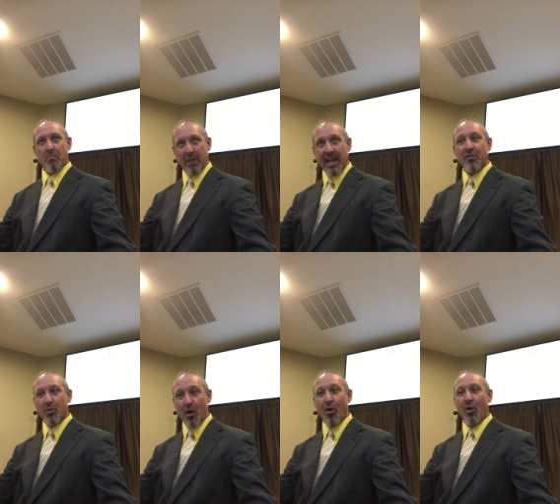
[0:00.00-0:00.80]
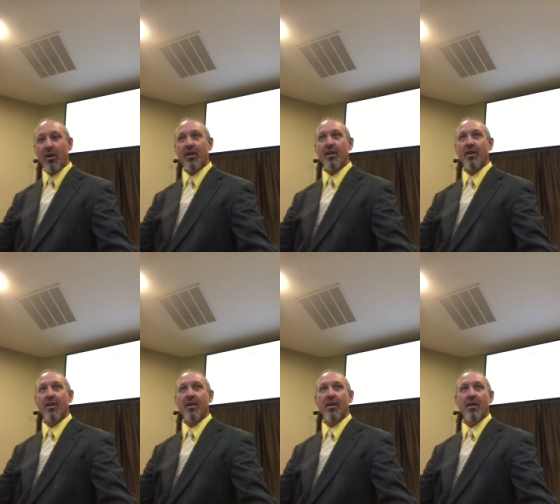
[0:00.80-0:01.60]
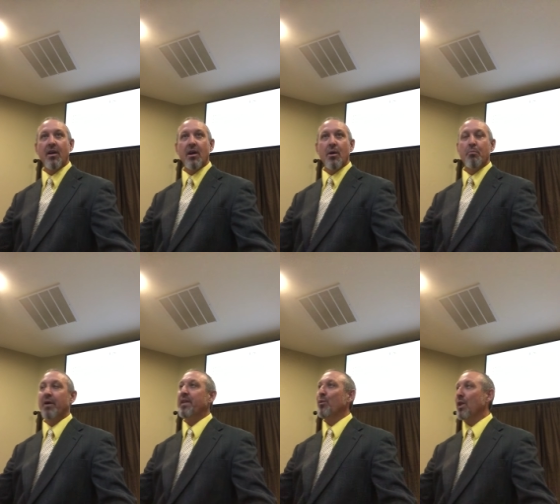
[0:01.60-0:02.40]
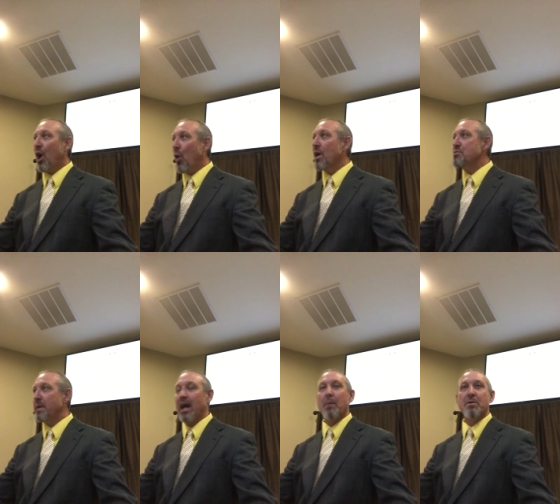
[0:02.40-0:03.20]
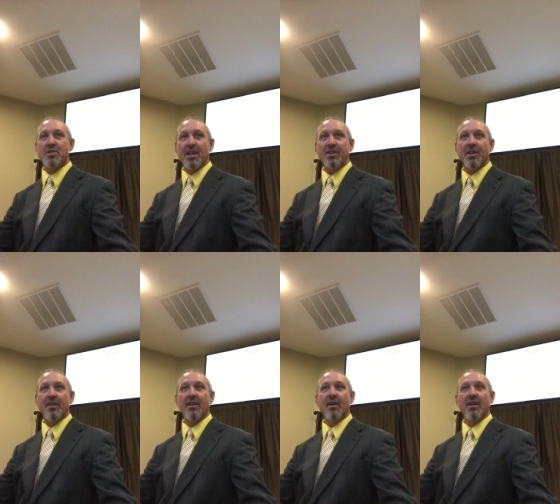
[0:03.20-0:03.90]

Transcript: man's wrong. But there will always be opposition.